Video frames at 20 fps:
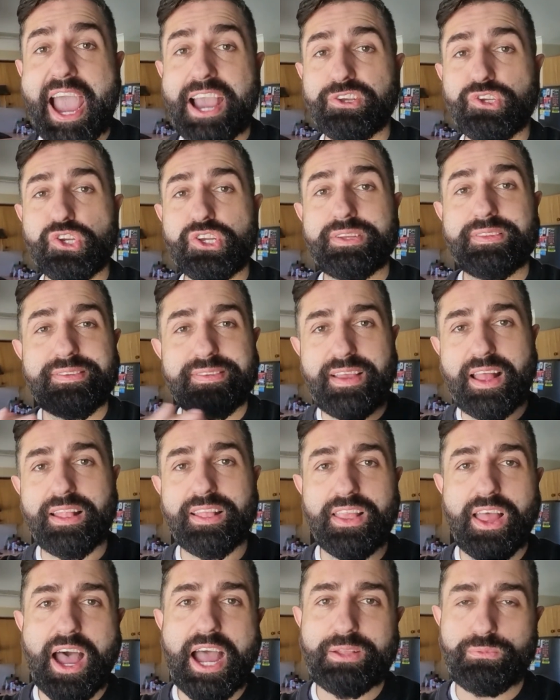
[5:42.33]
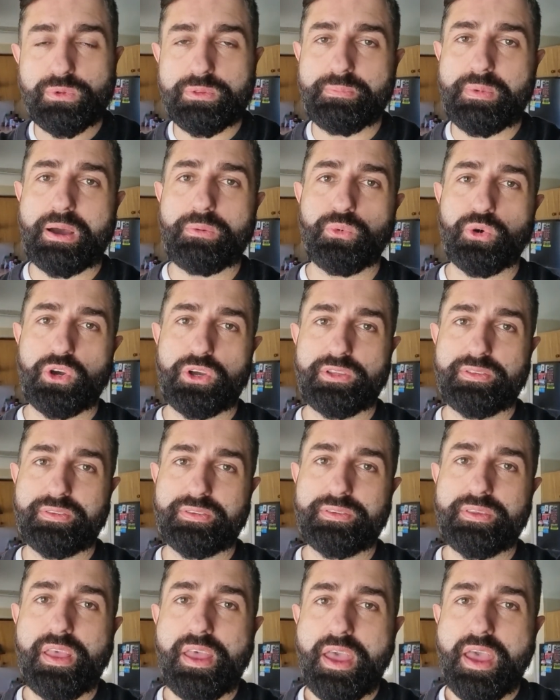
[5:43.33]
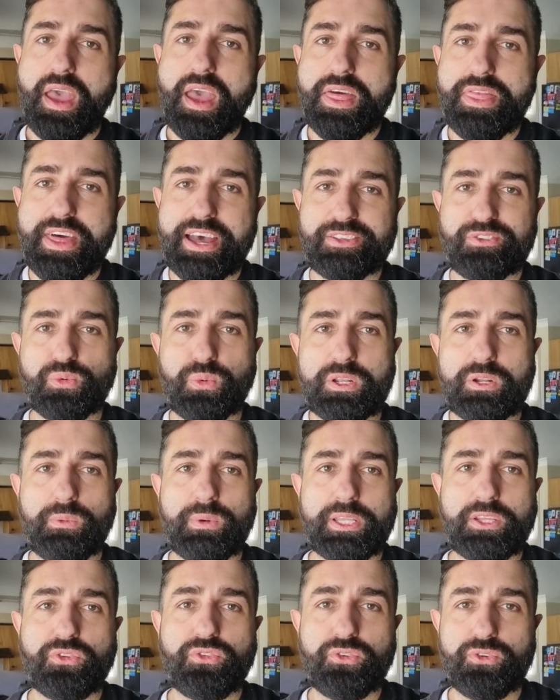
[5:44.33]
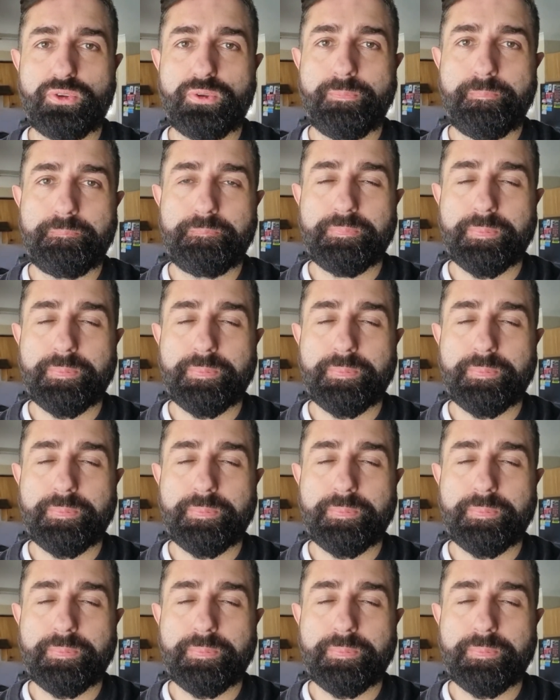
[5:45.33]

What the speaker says: actions align with my words. That's what I want to do.